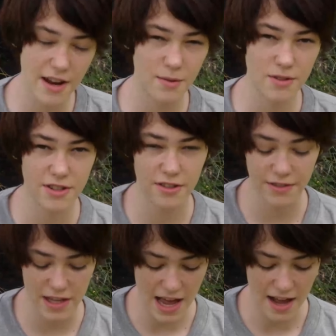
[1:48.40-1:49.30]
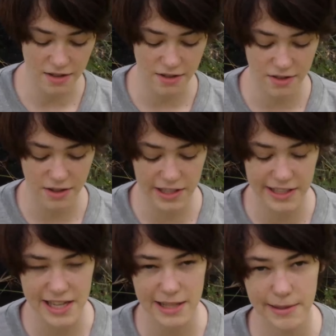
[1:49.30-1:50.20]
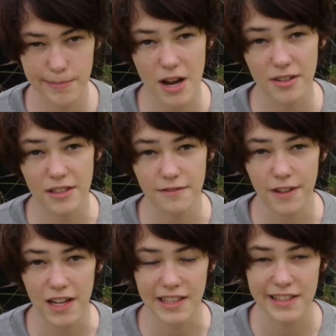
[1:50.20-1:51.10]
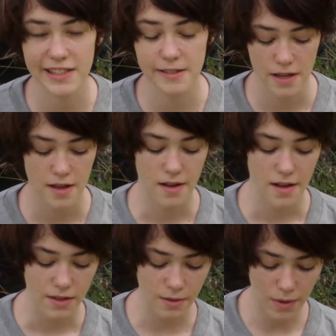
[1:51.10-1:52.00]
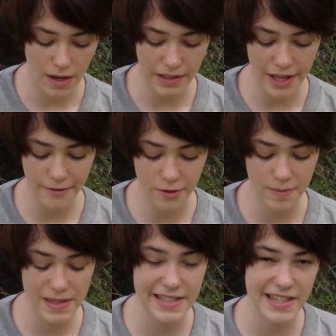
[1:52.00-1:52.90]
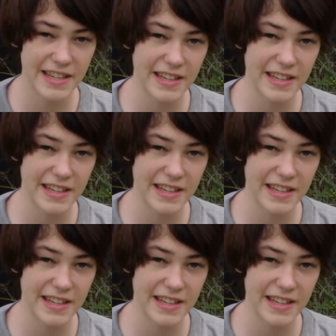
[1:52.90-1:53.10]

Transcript: rain washed off the ash, the seeds were sprouting fast. The wildlife could be seen